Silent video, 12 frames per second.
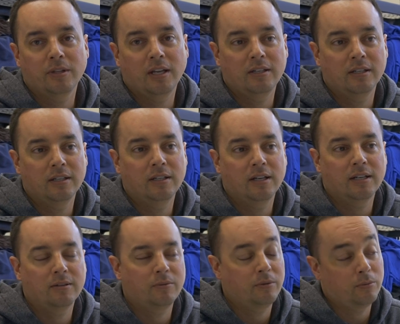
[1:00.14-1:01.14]
when they did
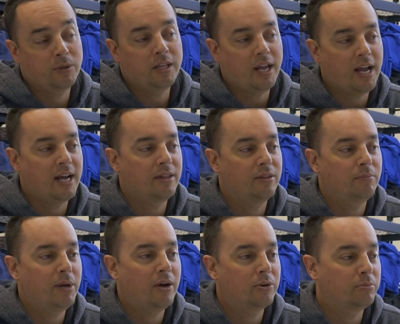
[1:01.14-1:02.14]
or when they had the
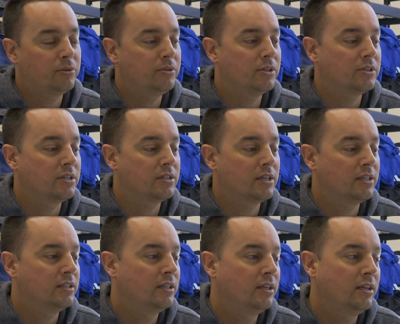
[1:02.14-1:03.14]
powder blue jerseys
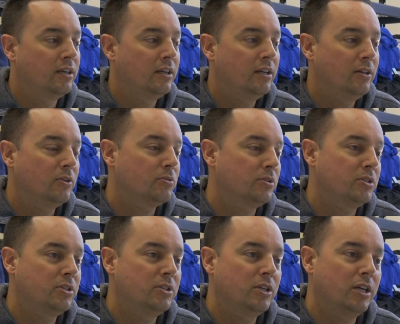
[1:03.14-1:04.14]
on. Those were
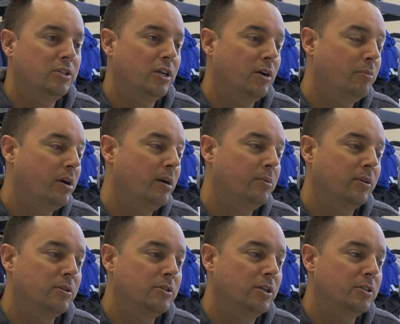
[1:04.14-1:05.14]
such a
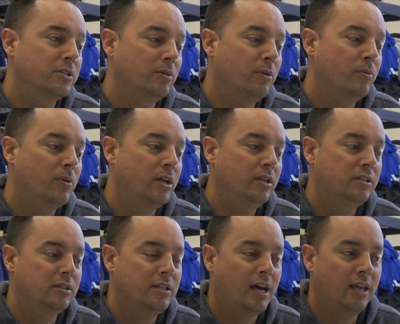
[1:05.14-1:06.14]
popular jersey. We wanted
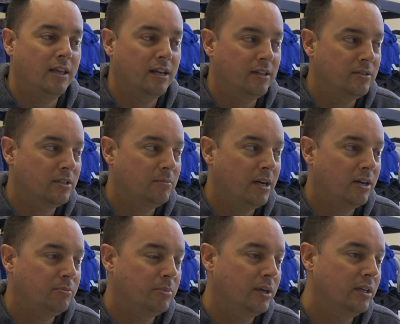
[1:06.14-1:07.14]
to tie that in
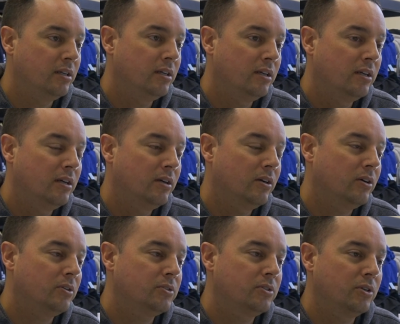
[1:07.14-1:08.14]
somehow, but
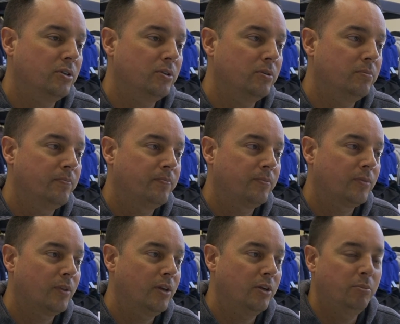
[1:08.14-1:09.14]
also
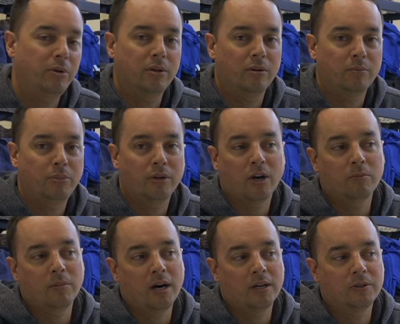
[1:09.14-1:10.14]
kind of put our
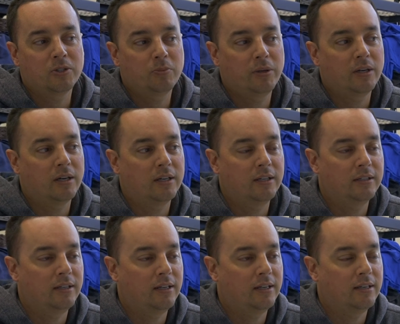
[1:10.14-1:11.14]
modern spin on it,
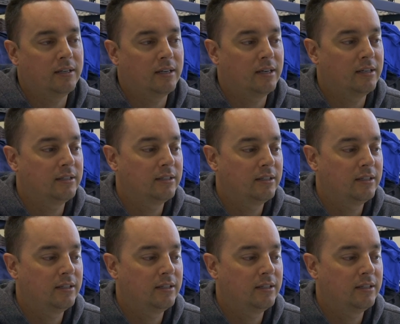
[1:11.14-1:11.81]
and